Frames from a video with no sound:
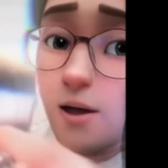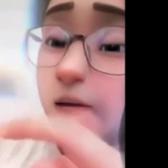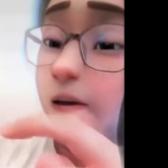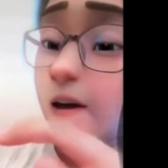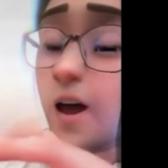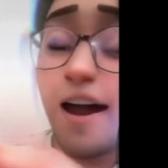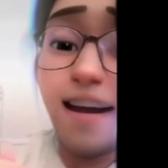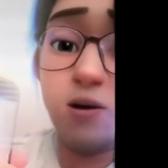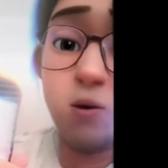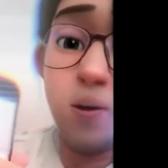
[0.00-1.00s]
It
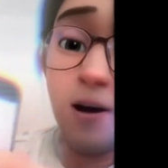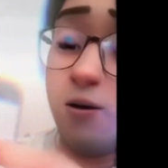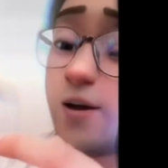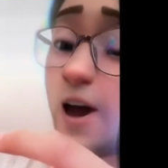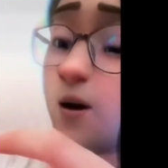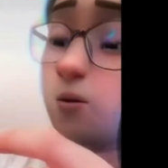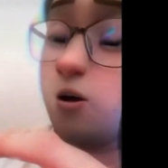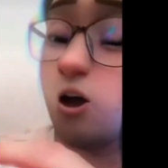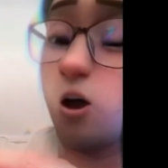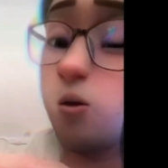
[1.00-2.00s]
has better
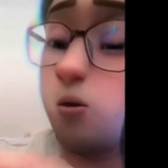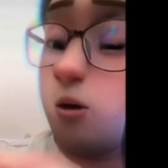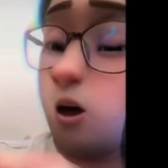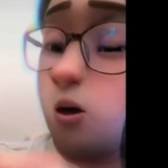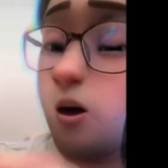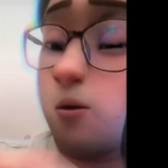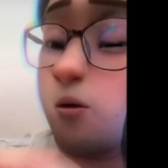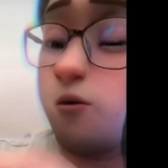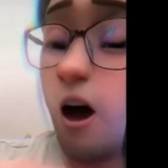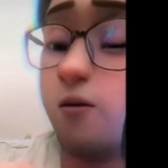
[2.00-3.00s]
cameras, so you can
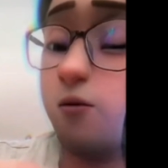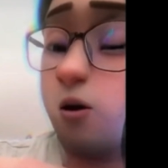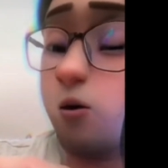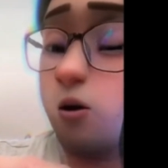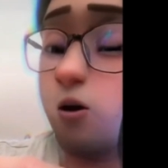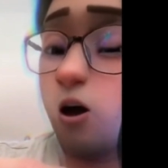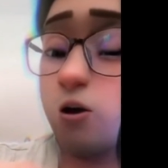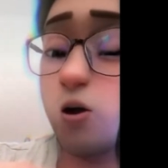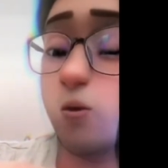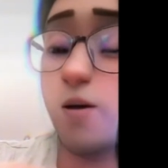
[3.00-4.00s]
move iPhone
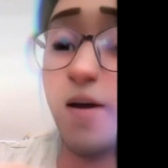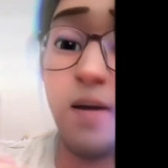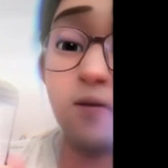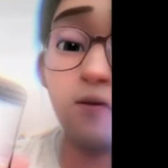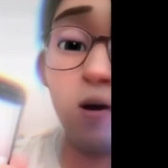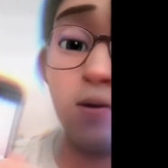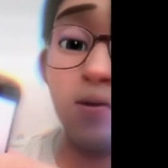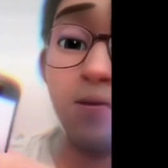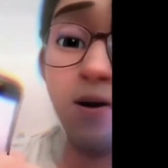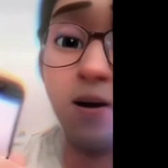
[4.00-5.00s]
constantly when taking a
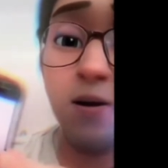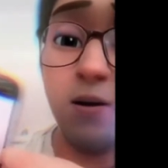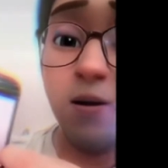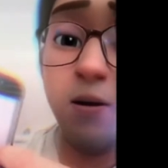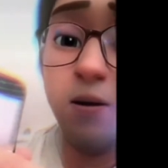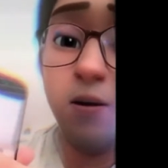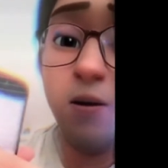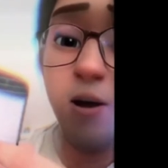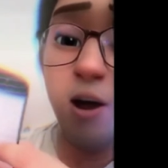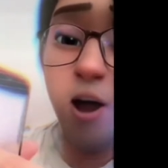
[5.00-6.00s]
camera.
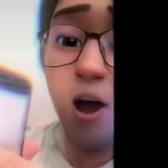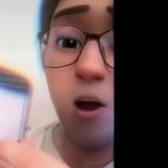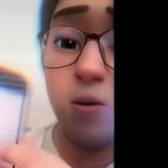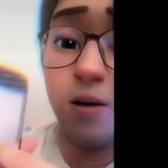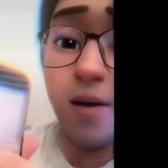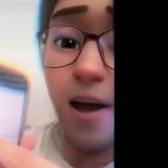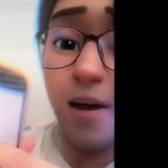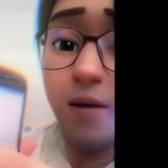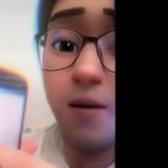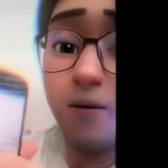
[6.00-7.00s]
You can
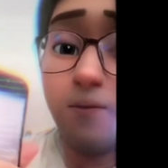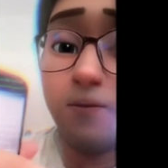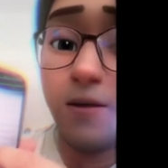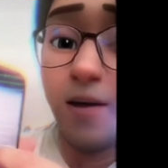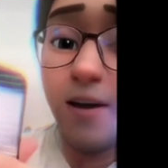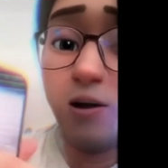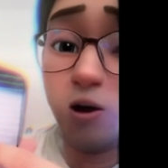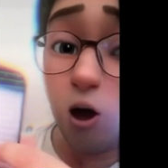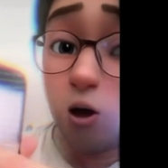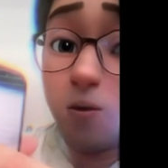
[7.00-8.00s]
take, yeah, it
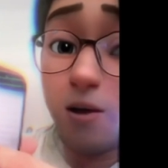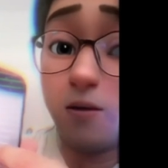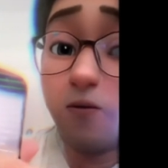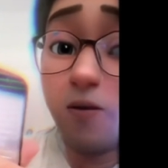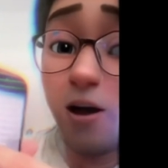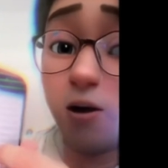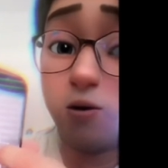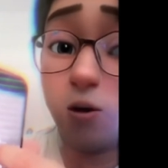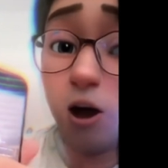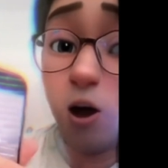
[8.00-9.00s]
is good to make the
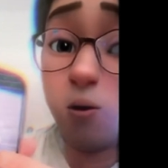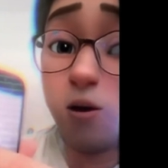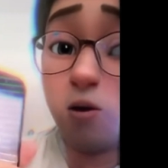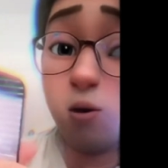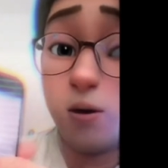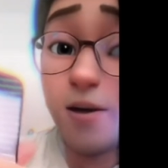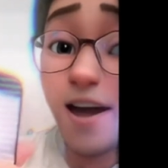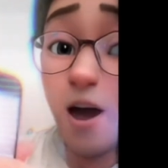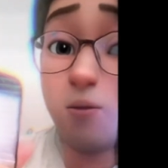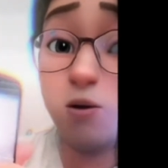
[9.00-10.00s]
videos really good with 3
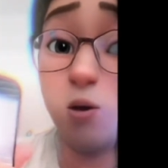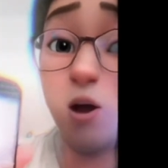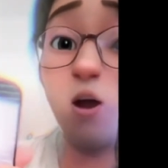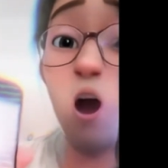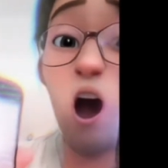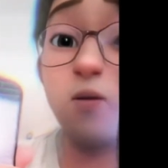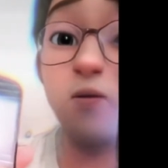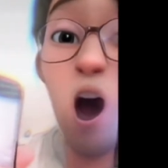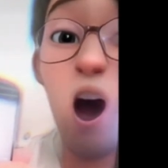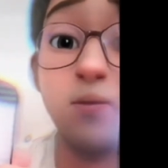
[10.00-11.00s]
cameras with a lot
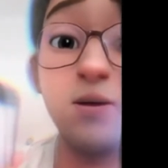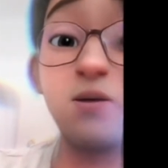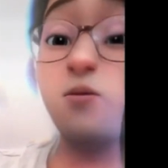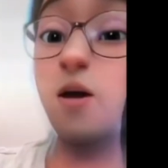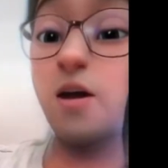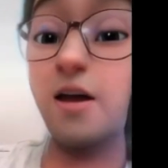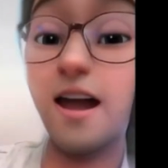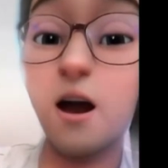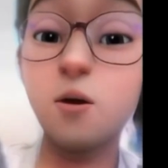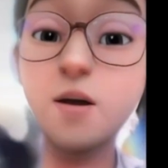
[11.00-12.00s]
of options of making the
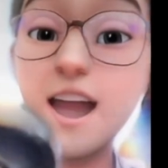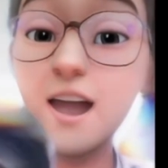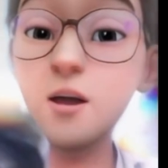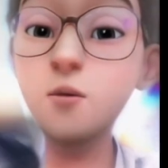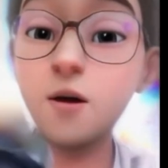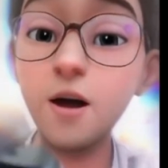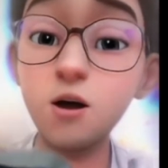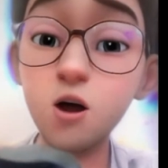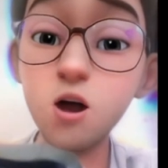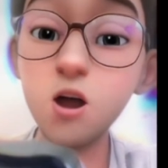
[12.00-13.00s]
camera and taking the
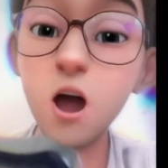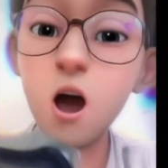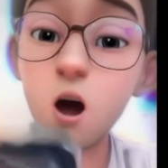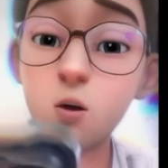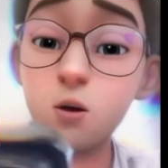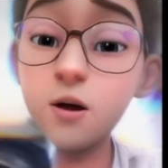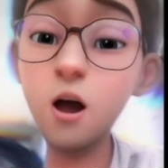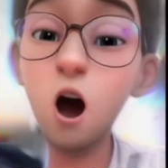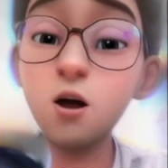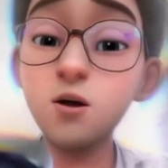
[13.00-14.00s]
pictures.
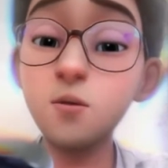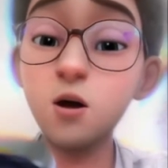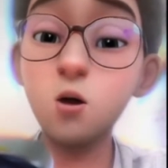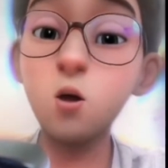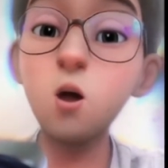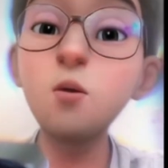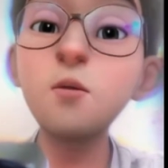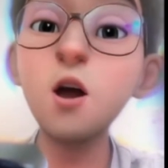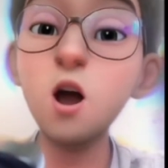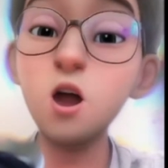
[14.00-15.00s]
Really awesome and cool.
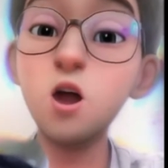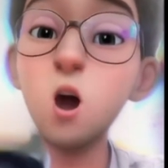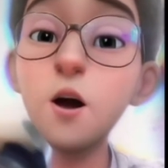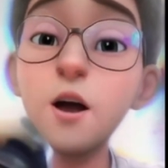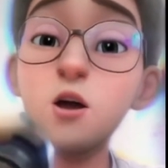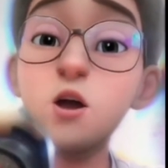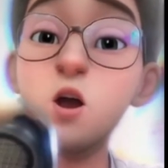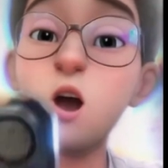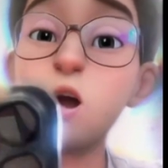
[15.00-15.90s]
So here's